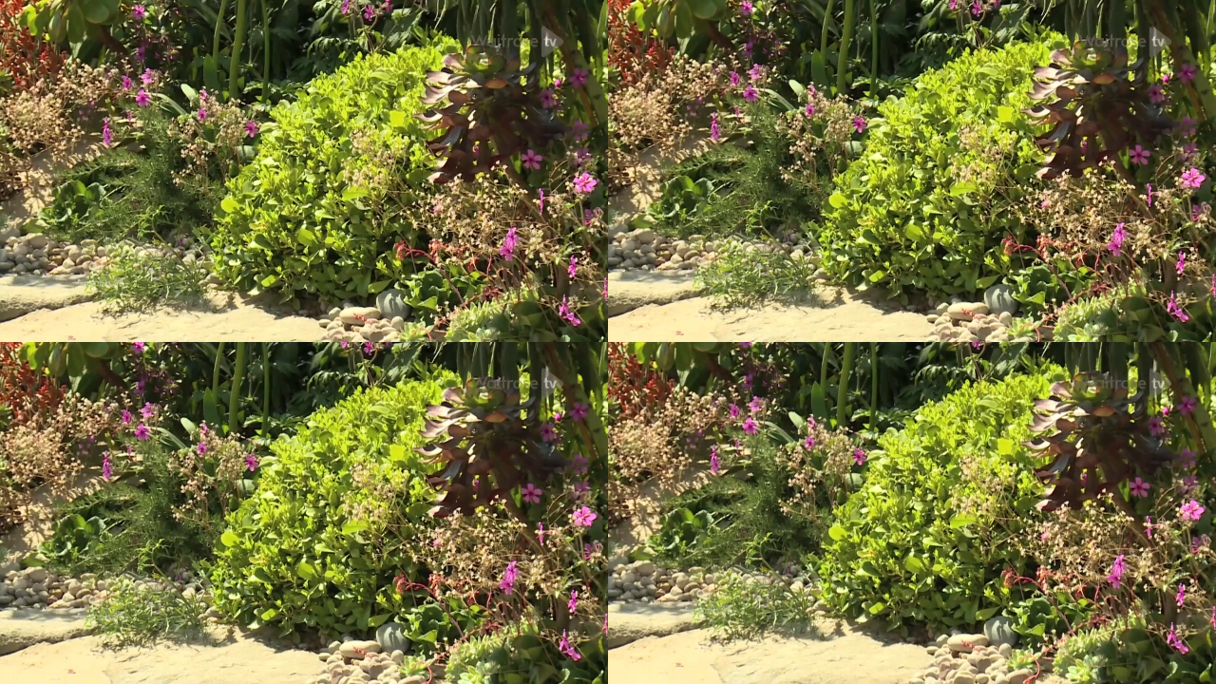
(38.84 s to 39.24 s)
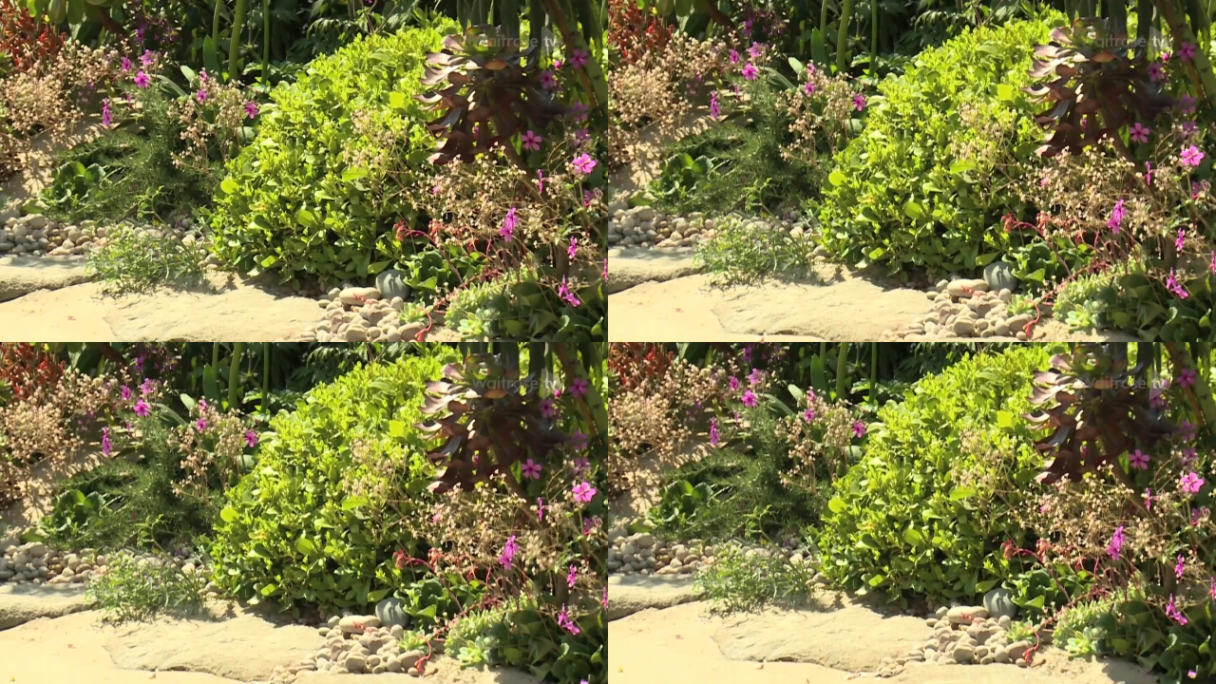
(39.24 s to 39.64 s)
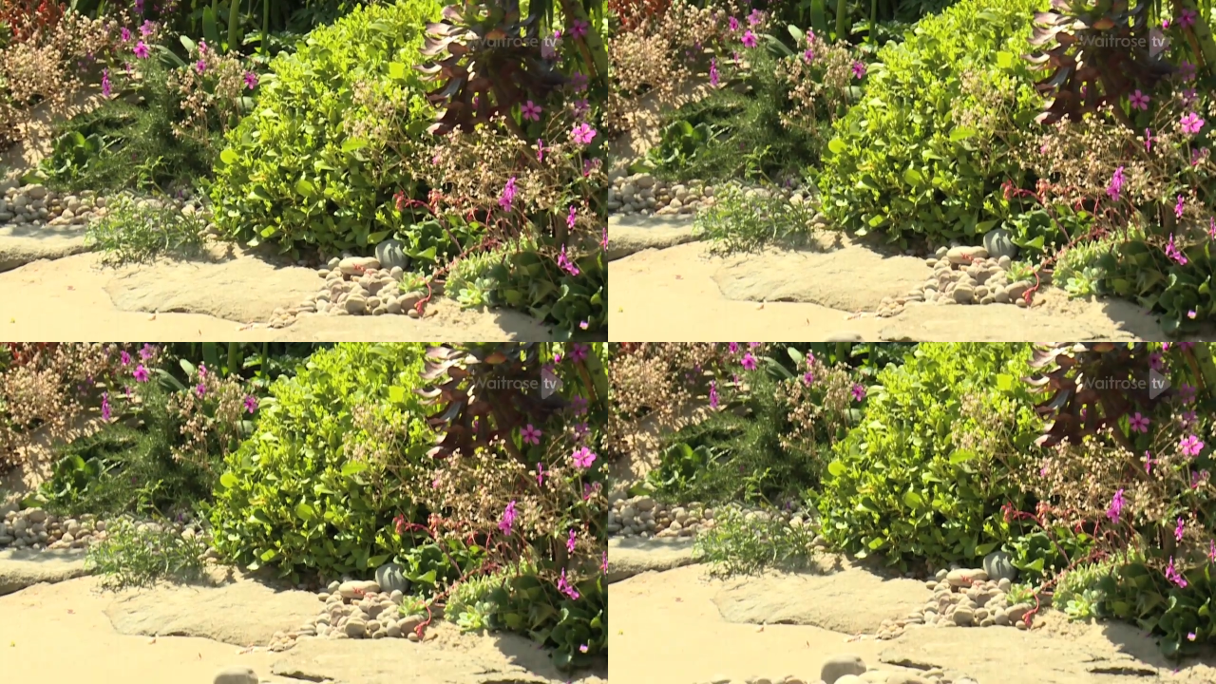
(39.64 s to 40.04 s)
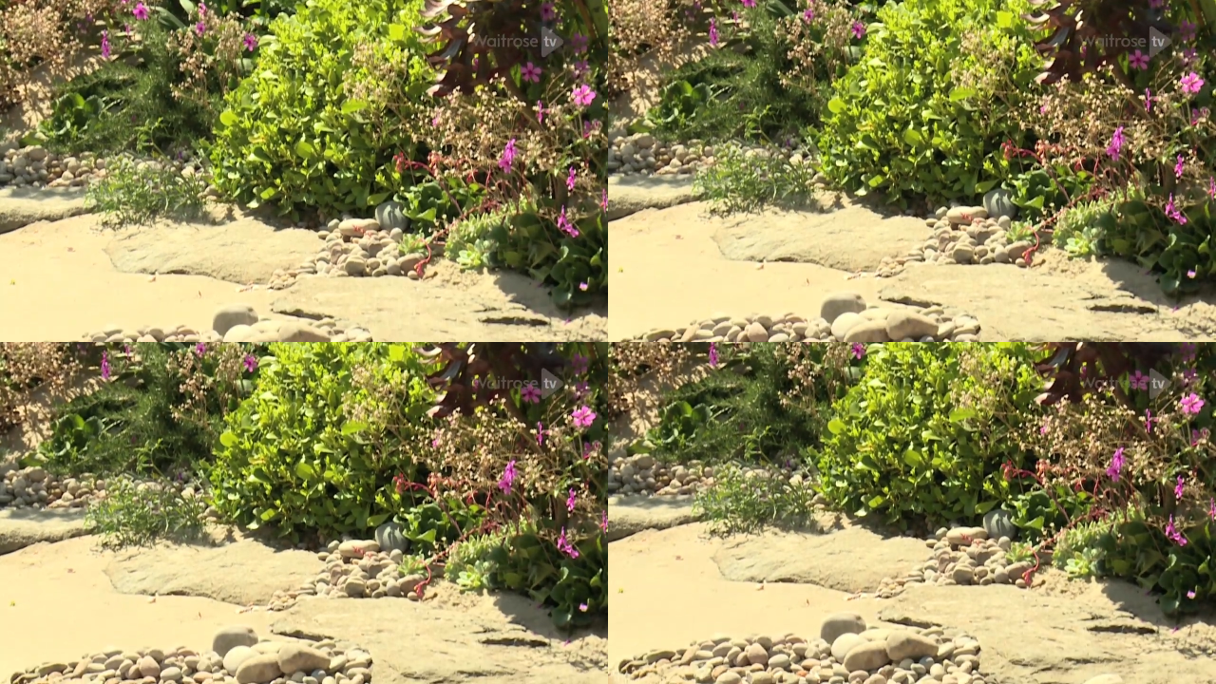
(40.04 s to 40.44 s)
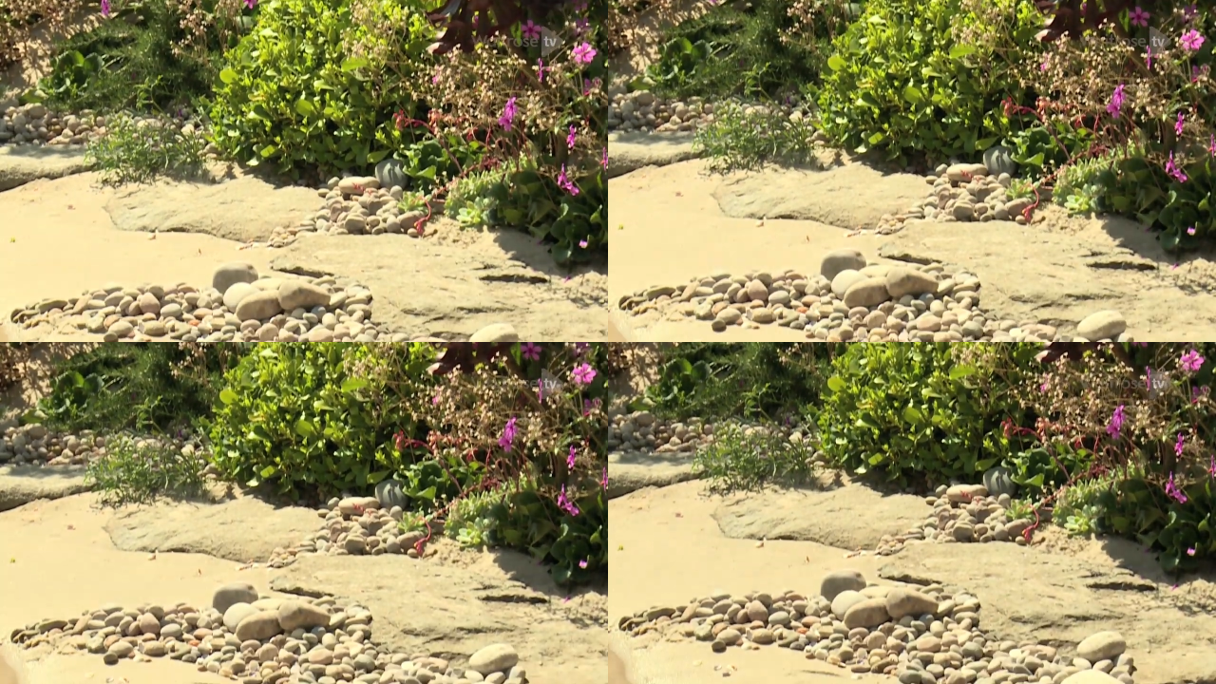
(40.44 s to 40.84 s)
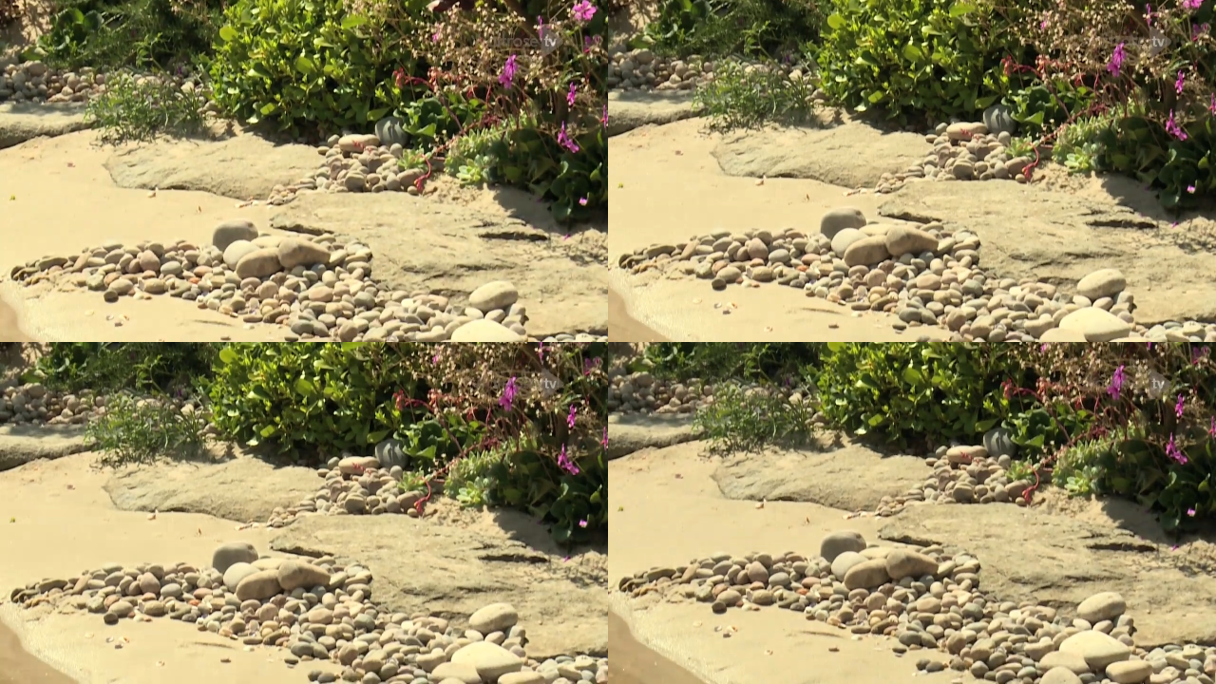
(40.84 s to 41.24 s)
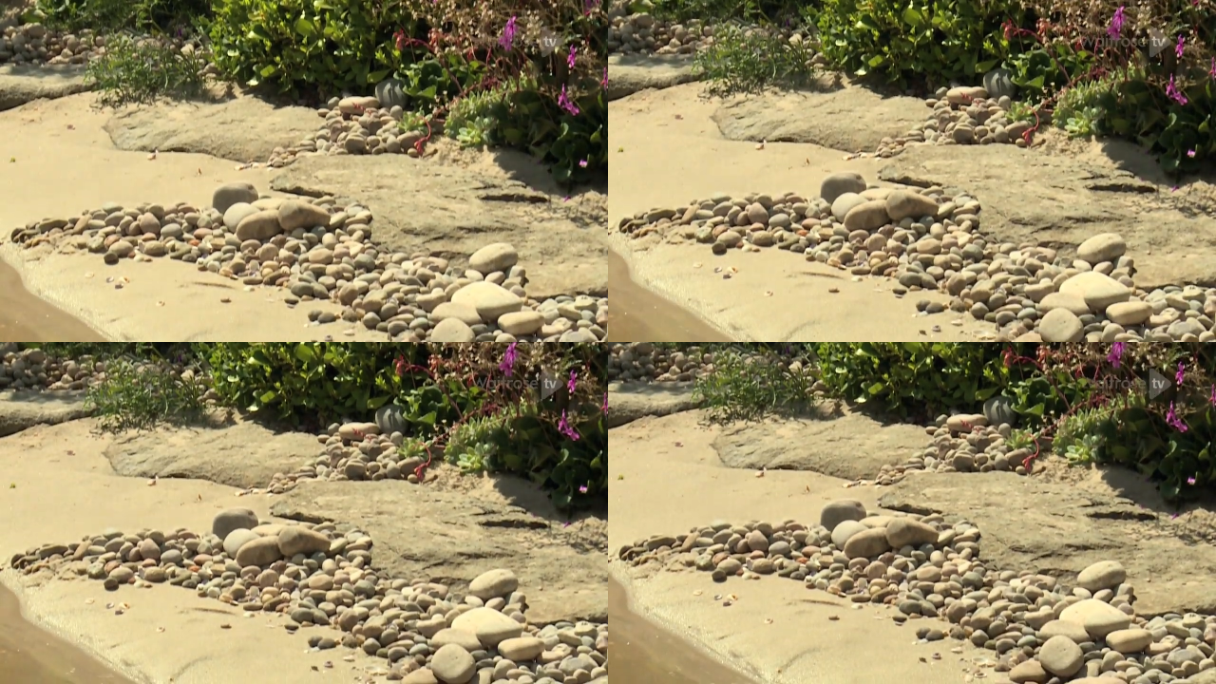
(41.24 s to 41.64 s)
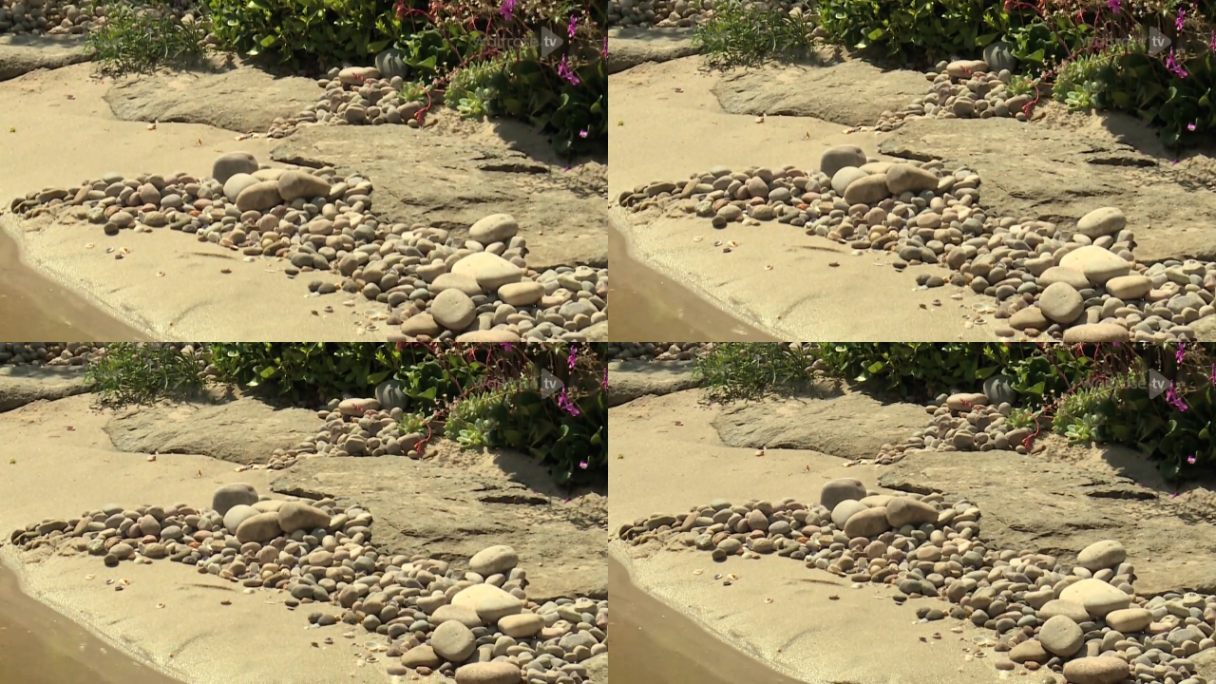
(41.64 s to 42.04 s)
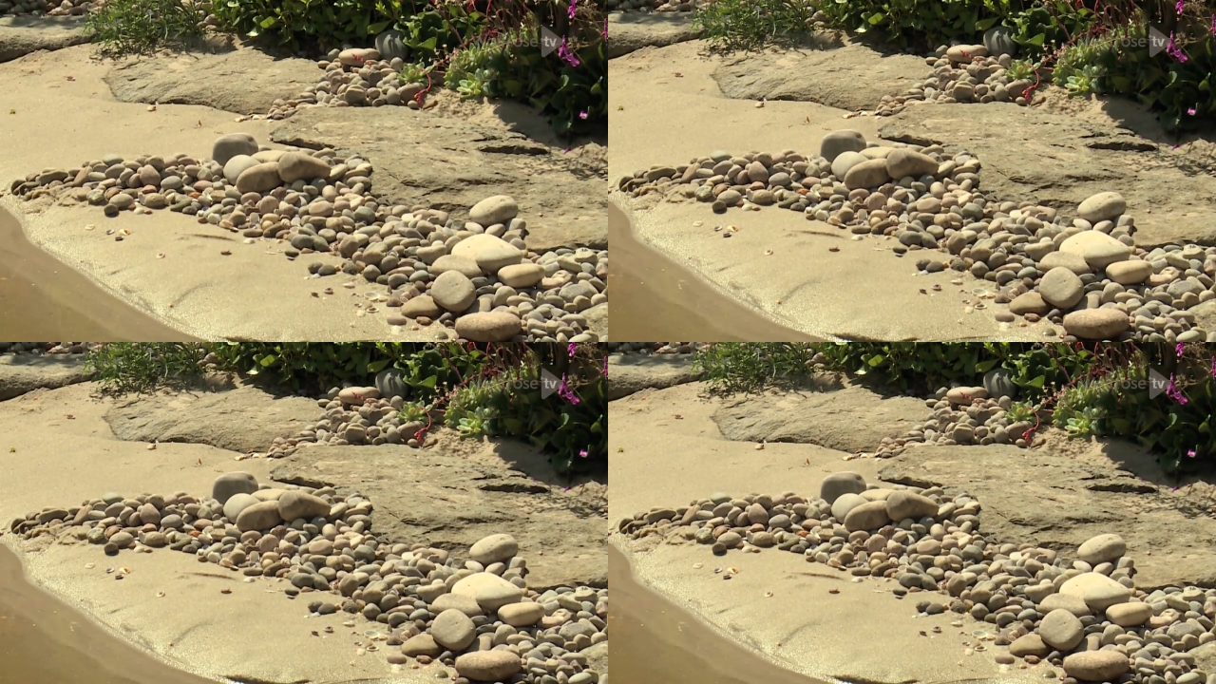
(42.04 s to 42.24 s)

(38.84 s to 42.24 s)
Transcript: (no speaker visible)